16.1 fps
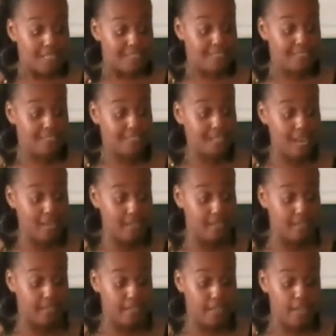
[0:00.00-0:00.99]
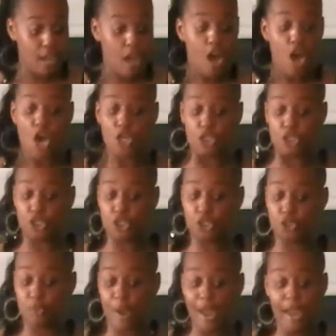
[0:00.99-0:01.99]
Suddenly, a
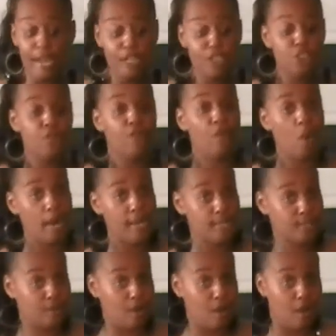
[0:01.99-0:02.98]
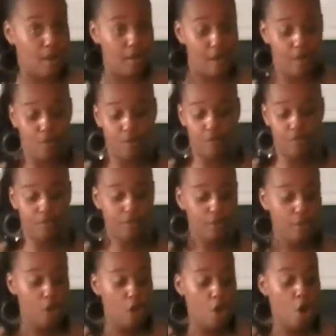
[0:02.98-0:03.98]
strange voice called
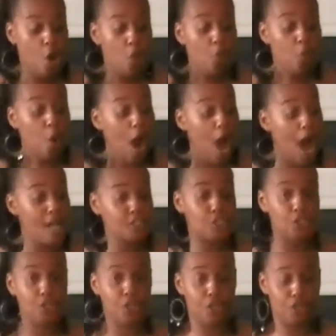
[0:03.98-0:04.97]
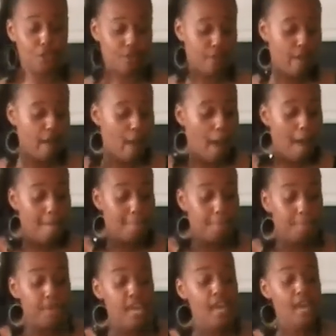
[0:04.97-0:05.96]
out, Roger!
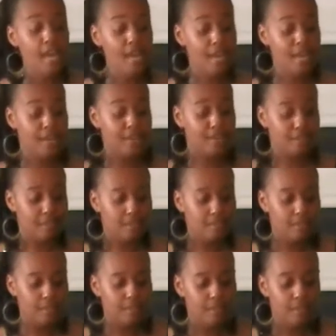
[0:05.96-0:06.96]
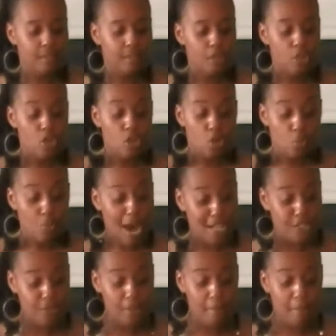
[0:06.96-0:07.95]
Ben!
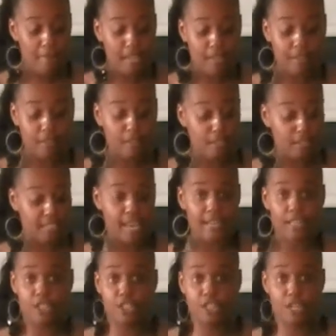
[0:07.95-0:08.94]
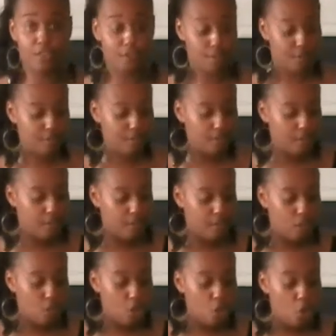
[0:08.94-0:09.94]
Roger and Ben looked at each other.
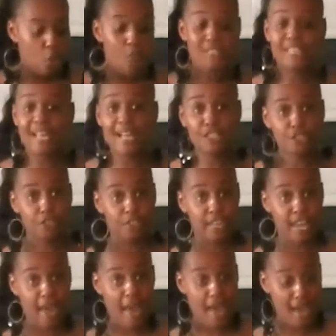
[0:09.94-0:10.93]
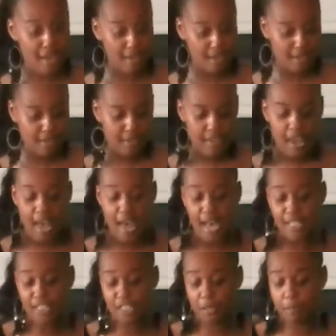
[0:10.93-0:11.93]
Was that your dad?
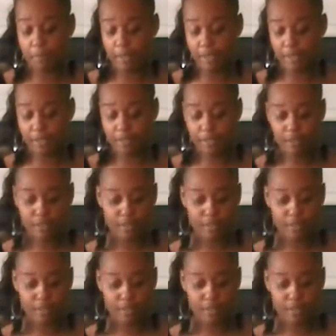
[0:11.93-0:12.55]
Asked Ben.